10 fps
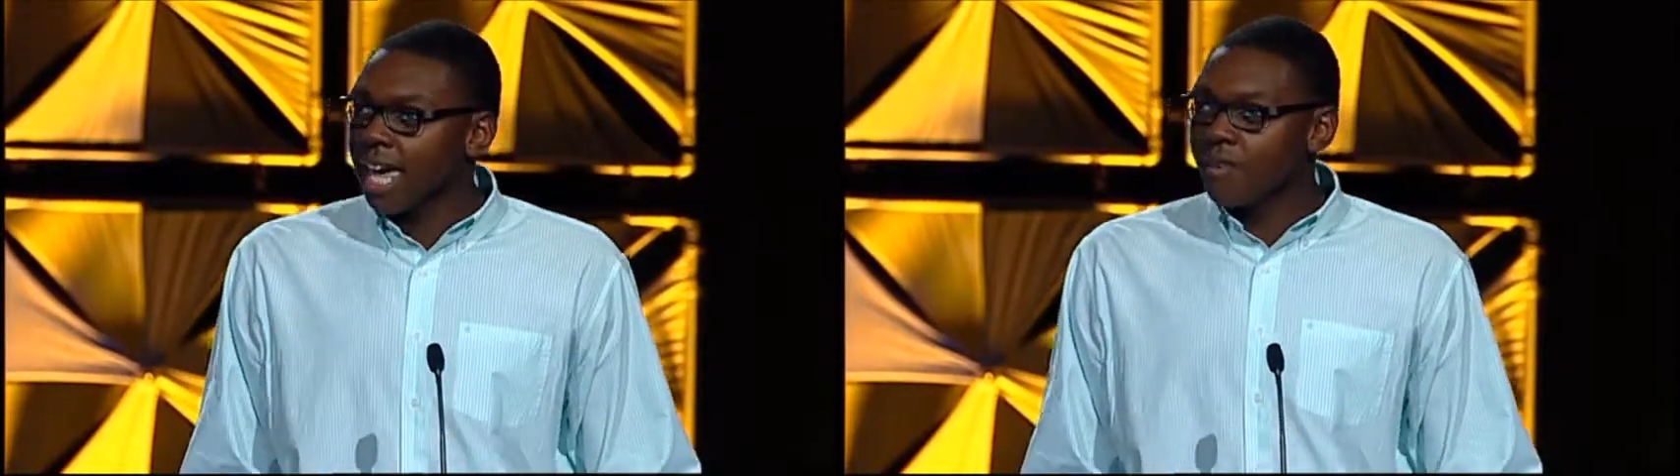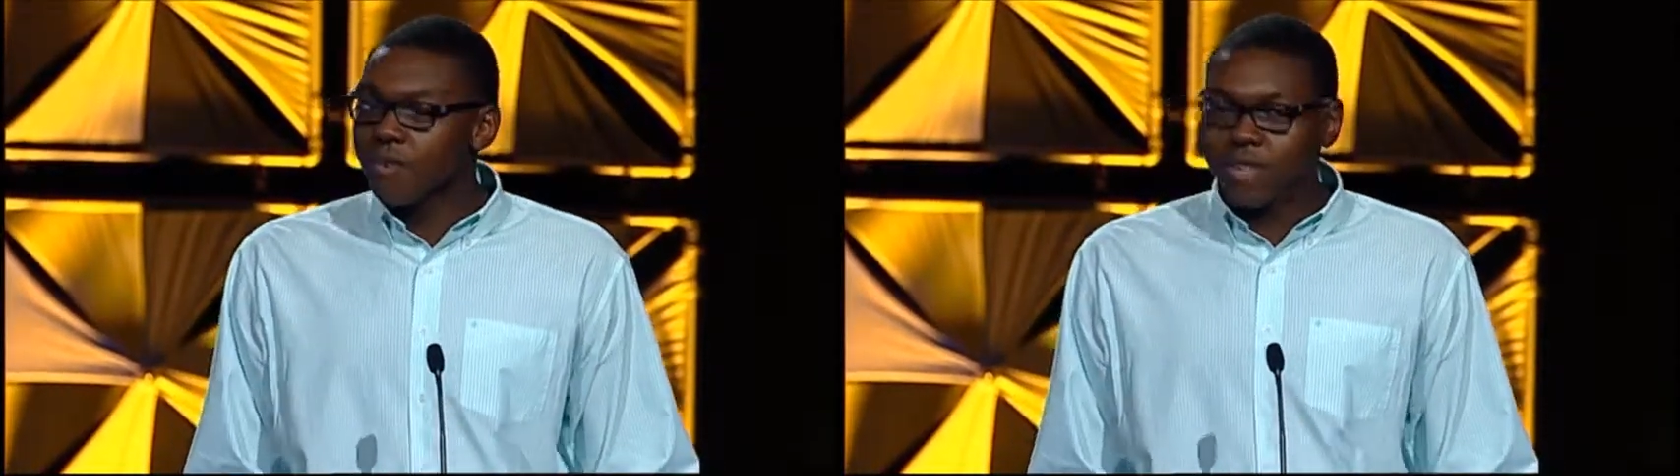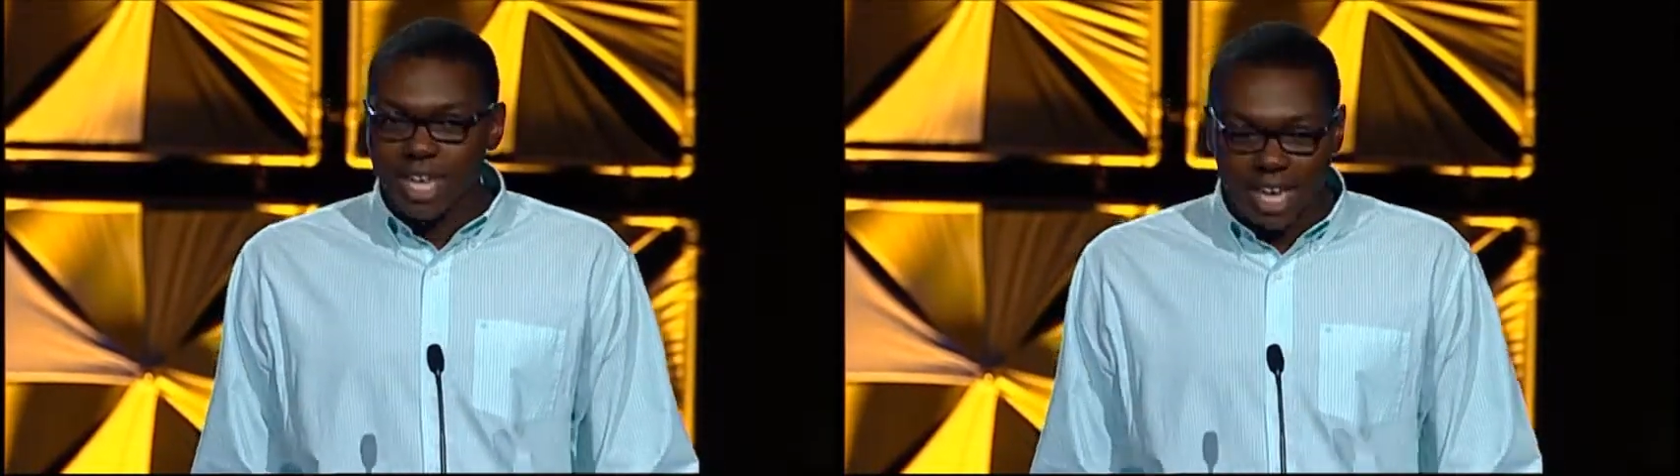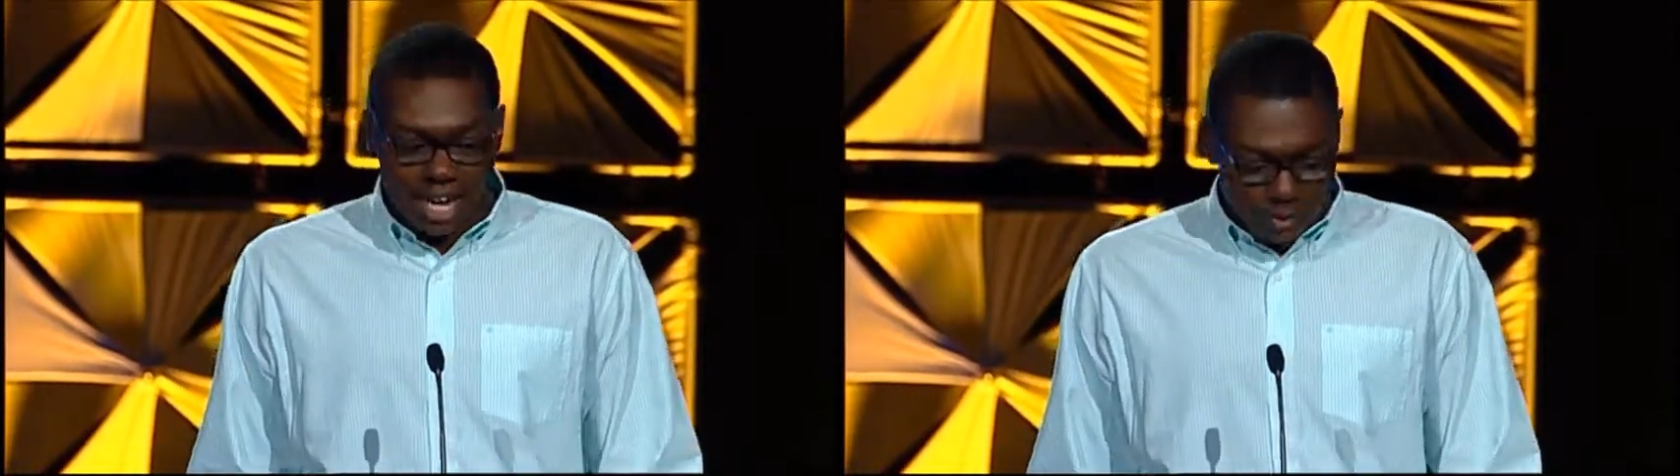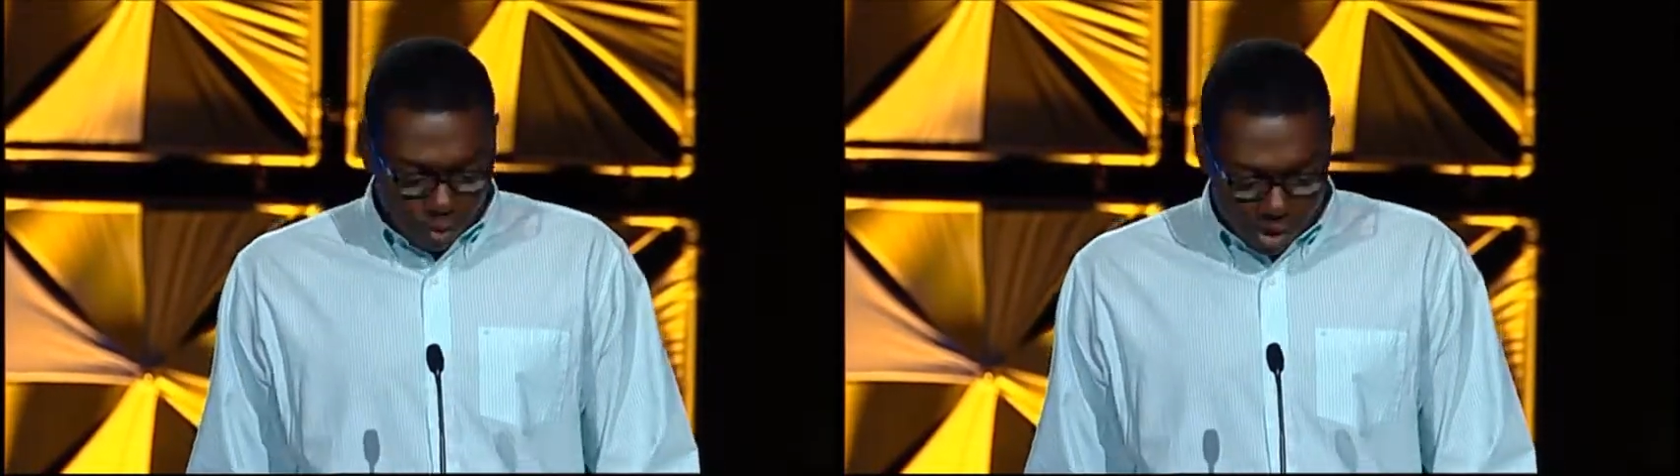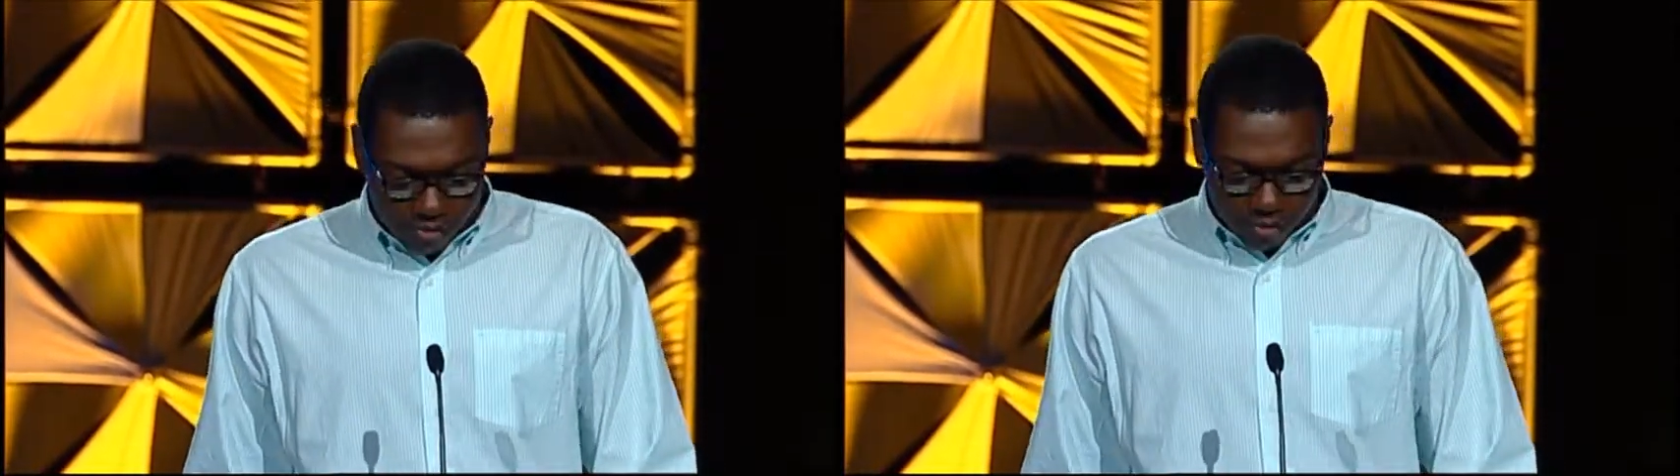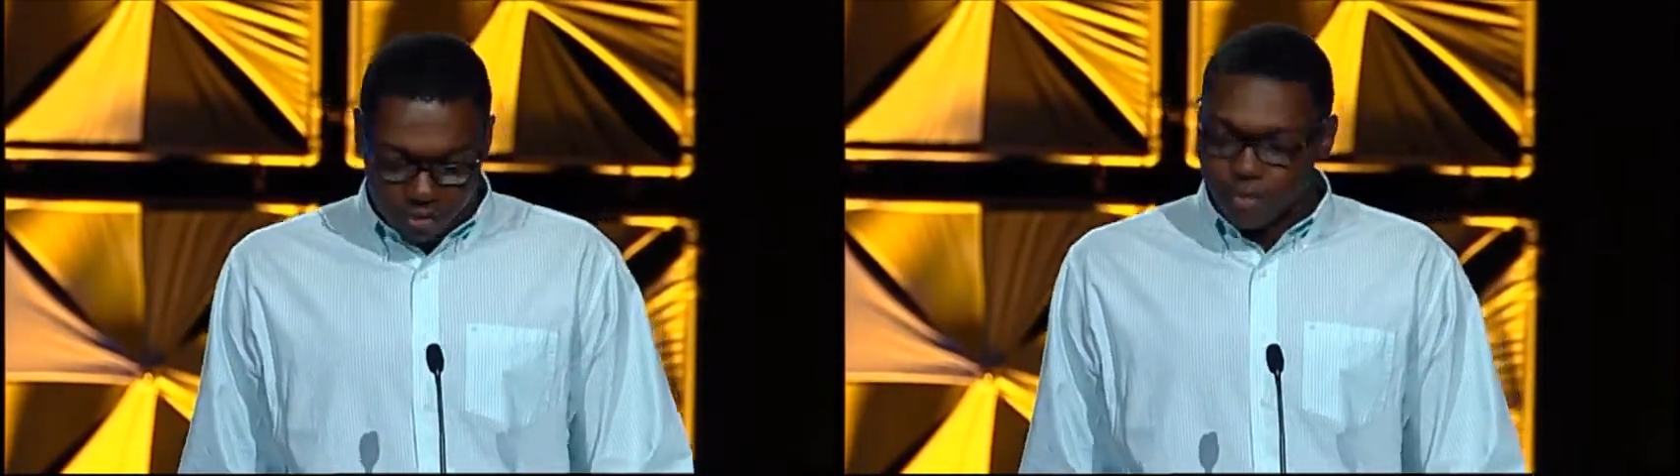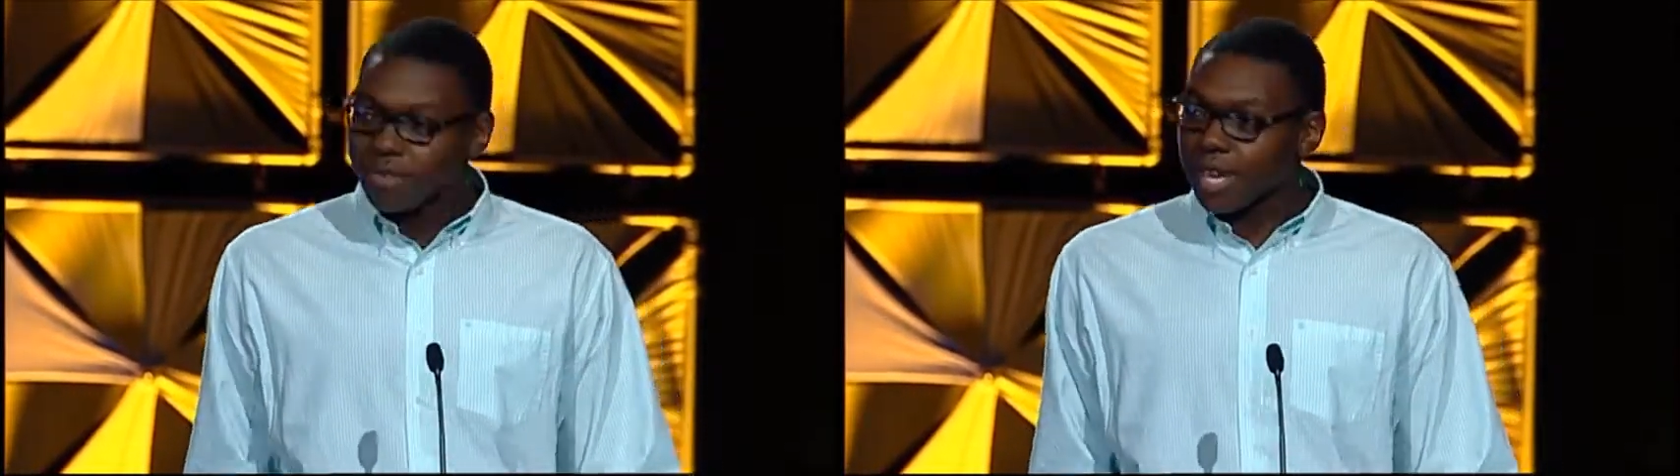and for that I am
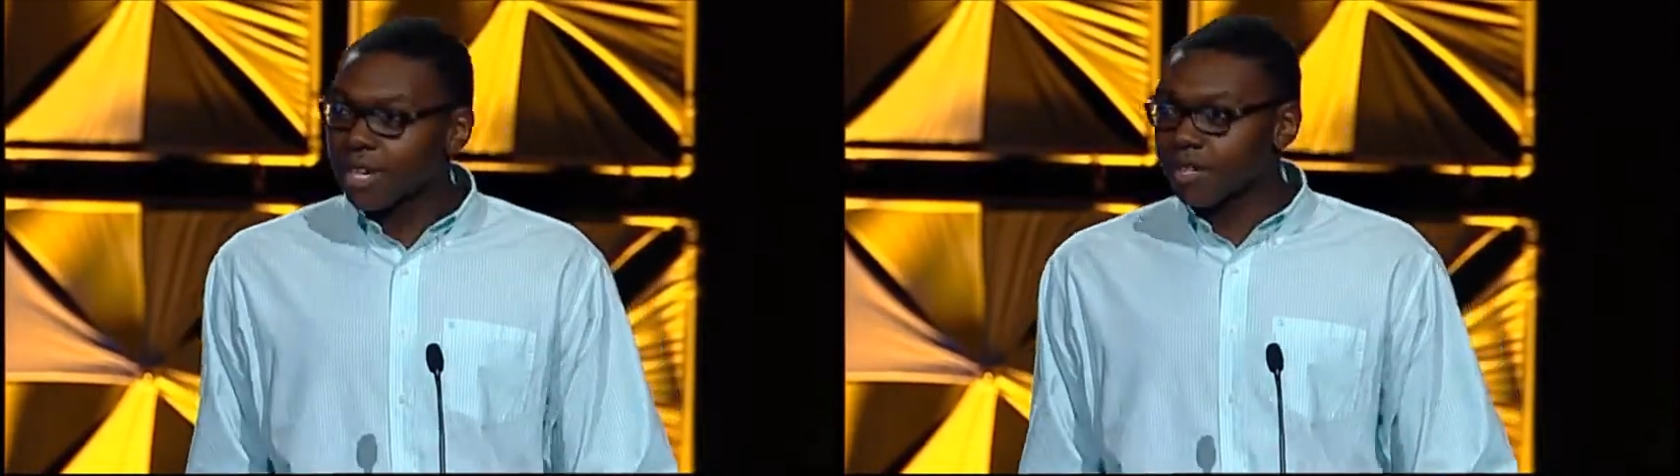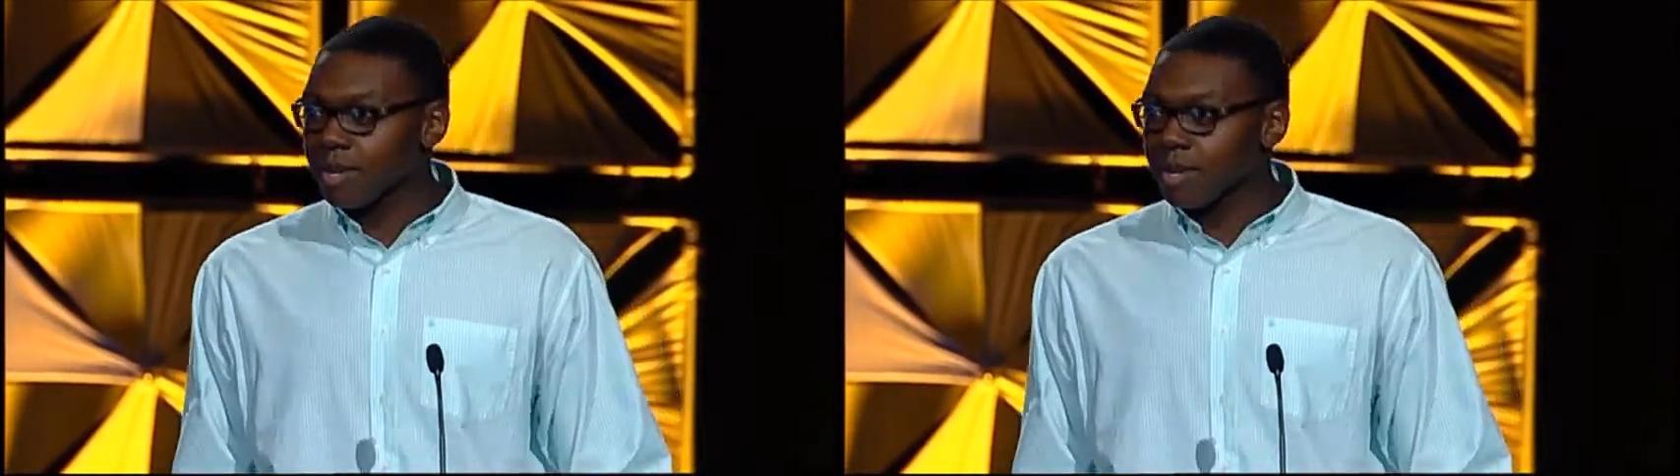grateful. Thank you so